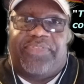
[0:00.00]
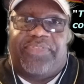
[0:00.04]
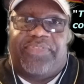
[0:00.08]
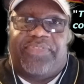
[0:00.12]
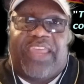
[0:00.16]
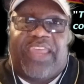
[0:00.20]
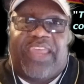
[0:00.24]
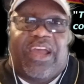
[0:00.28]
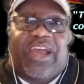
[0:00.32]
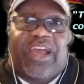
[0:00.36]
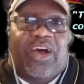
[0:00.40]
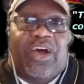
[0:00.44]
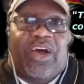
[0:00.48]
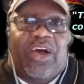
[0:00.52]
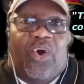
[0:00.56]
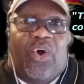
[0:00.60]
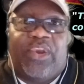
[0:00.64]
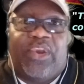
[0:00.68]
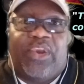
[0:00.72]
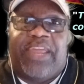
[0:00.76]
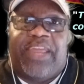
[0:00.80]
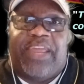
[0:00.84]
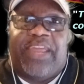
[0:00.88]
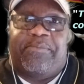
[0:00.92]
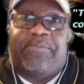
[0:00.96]
They are
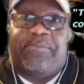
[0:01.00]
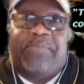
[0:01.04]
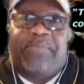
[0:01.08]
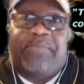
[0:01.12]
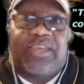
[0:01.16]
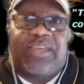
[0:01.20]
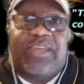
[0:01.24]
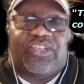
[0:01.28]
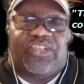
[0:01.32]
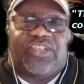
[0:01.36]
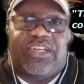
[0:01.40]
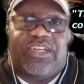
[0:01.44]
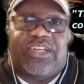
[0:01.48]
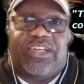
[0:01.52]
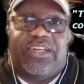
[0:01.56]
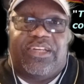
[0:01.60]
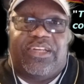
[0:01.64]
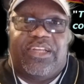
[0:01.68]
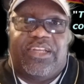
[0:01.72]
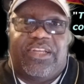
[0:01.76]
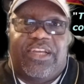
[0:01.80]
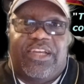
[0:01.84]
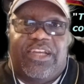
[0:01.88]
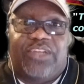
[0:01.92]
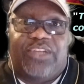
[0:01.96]
on a mission
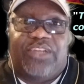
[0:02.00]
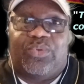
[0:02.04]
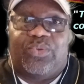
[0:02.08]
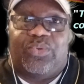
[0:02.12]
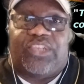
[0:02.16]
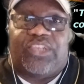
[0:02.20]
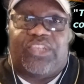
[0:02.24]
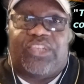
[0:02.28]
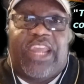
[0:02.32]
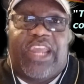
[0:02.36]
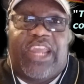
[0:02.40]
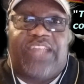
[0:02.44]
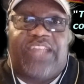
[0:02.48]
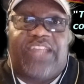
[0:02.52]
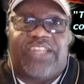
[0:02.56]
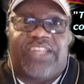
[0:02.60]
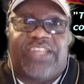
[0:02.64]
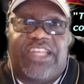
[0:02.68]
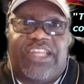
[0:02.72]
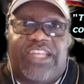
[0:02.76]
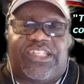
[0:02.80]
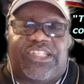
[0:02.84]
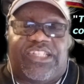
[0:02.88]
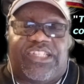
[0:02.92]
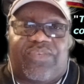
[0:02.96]
to change
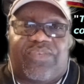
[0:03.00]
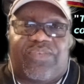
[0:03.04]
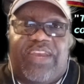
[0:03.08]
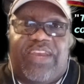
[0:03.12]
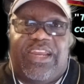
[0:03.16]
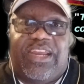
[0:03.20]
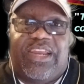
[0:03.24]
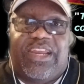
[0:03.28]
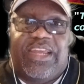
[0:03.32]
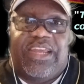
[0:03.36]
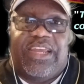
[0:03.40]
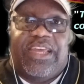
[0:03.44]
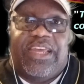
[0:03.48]
history.